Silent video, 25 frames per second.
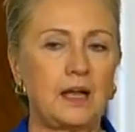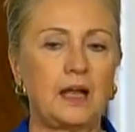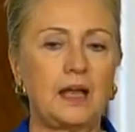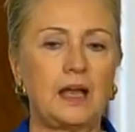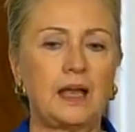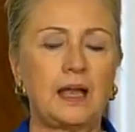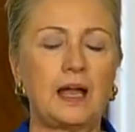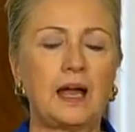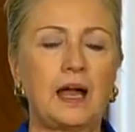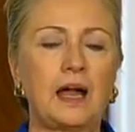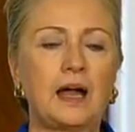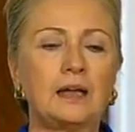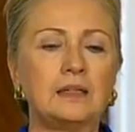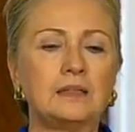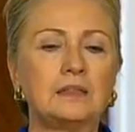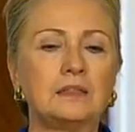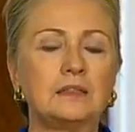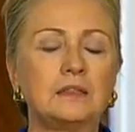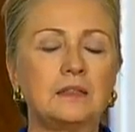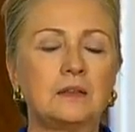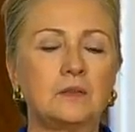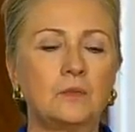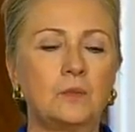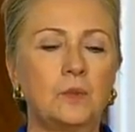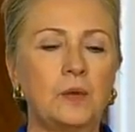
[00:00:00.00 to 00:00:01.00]

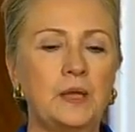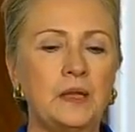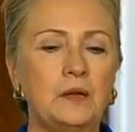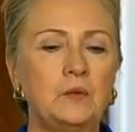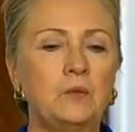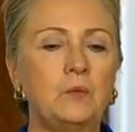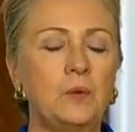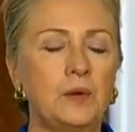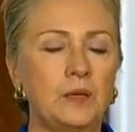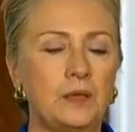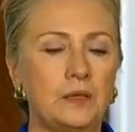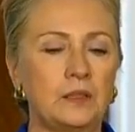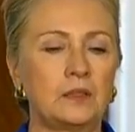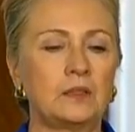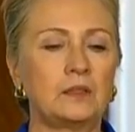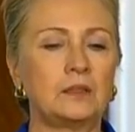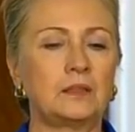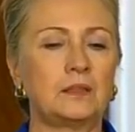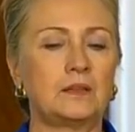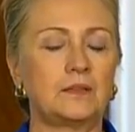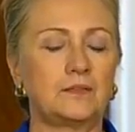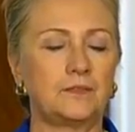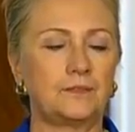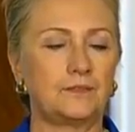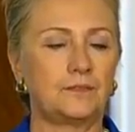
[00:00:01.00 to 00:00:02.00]
And we
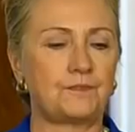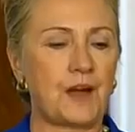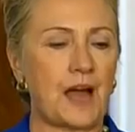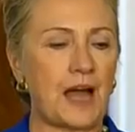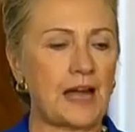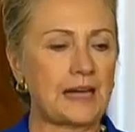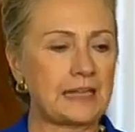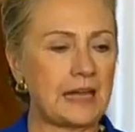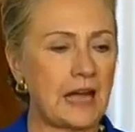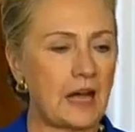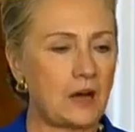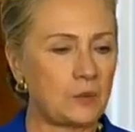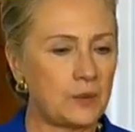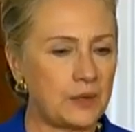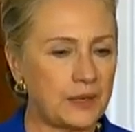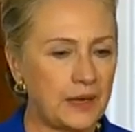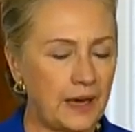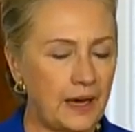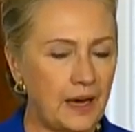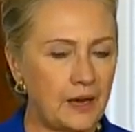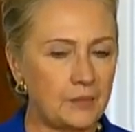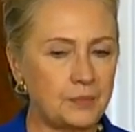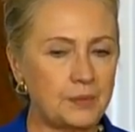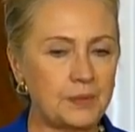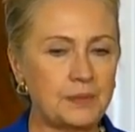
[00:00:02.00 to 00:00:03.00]
will find out what
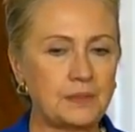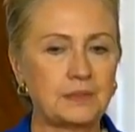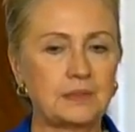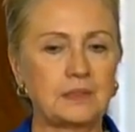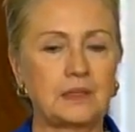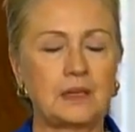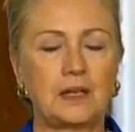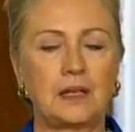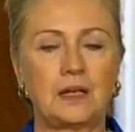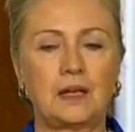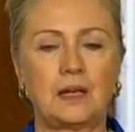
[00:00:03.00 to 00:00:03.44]
happened.